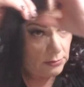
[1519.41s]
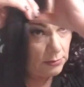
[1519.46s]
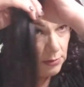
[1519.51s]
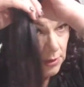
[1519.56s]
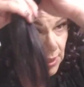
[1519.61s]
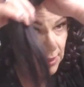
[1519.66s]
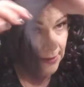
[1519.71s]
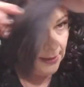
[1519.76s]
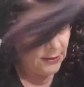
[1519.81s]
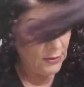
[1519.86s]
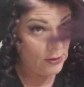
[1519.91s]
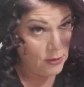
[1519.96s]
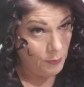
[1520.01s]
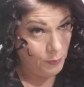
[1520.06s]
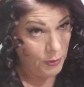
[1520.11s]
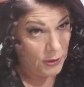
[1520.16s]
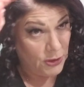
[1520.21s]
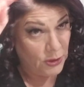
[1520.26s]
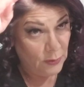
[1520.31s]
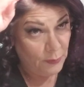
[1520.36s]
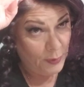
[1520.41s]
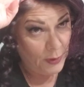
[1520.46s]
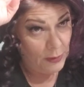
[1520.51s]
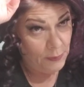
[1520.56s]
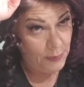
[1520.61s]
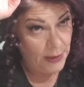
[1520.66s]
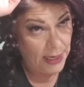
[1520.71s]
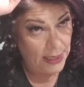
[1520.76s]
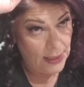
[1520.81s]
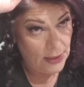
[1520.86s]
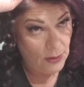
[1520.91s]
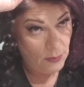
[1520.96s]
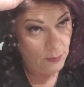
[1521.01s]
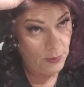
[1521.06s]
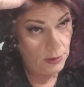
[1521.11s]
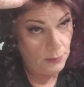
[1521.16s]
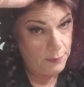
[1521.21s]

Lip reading: And then you can put your book back in your book